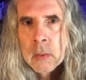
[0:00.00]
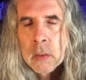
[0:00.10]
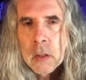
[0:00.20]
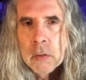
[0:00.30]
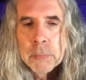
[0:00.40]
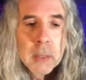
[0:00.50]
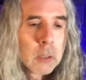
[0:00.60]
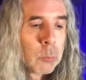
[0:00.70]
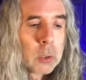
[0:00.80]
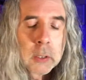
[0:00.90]
of being
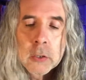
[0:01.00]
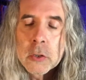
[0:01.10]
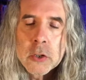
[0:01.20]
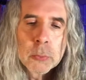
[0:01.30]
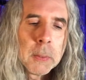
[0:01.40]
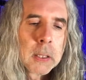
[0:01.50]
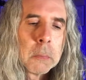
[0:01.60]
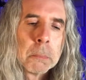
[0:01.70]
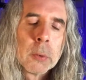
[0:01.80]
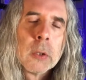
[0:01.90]
willing to just be
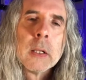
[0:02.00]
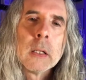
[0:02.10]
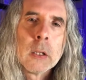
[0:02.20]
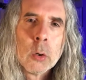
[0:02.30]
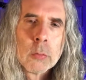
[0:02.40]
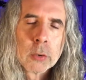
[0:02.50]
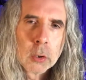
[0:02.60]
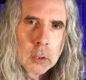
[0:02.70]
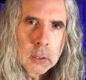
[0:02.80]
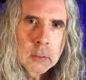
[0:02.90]
completely
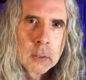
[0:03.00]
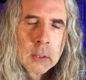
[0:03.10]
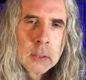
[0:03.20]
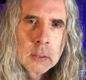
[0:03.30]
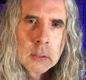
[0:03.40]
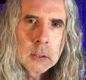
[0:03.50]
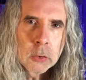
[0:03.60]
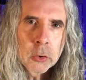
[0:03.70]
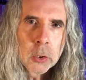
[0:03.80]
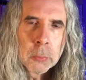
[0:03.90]
overlooked in
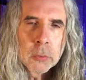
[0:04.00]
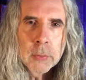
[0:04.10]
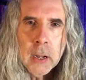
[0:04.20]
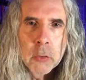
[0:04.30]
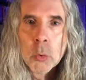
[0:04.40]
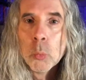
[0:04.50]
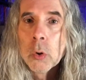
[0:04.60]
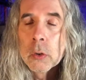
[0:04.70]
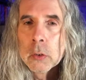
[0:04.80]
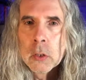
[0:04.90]
terms of how the
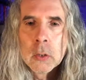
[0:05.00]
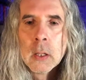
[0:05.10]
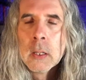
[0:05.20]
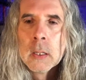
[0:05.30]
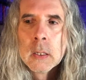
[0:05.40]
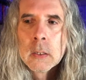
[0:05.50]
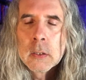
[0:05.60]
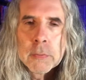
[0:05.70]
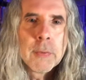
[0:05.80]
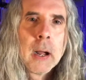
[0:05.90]
world
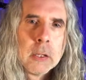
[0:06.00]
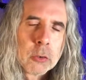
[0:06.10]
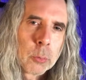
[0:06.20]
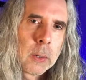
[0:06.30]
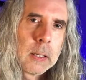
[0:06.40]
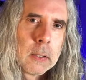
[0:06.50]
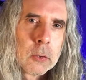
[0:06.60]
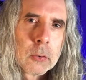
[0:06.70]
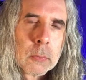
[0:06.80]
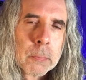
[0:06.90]
defines greatness.
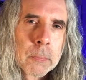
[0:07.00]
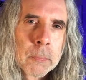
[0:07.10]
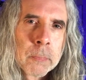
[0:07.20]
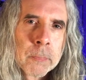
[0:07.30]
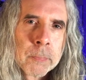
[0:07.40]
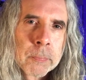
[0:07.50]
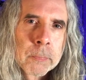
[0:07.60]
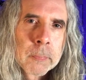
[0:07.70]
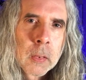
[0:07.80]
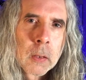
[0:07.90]

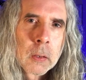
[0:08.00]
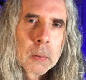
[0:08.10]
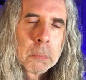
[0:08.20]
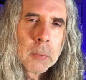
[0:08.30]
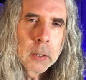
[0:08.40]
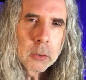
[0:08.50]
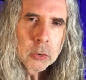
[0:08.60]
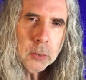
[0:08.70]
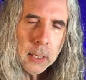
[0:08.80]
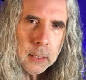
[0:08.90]
But
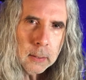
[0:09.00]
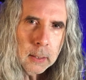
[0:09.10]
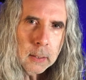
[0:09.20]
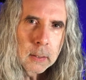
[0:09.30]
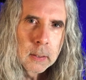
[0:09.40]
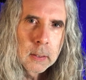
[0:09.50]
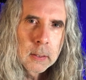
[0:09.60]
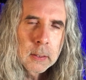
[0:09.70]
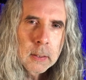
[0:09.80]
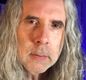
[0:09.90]
understanding
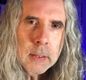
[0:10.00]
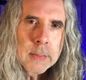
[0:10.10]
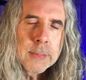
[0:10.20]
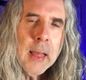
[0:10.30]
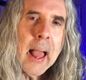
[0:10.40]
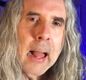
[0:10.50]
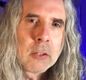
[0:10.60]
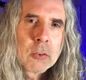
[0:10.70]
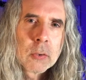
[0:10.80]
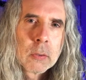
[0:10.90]
that
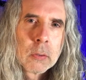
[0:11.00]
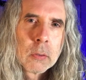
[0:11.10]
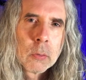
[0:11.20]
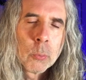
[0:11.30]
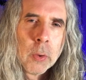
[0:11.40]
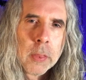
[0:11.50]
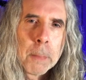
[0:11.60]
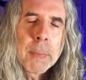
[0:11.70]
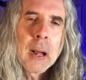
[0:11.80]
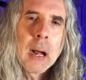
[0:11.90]
that's when the
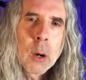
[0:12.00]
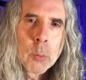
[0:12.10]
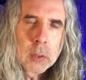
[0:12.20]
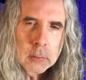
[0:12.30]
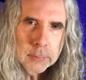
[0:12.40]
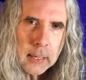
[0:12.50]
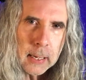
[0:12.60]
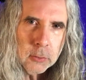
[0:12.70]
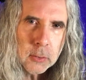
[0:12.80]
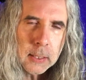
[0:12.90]
power of God's
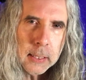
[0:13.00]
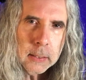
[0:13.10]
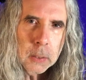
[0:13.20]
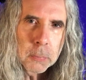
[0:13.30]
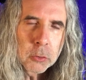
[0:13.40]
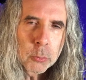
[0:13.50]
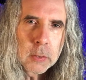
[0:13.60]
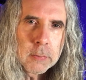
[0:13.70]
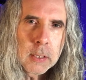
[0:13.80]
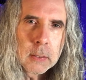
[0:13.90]
kingdom is
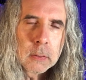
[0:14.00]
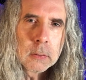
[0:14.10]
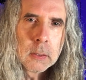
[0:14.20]
revealed,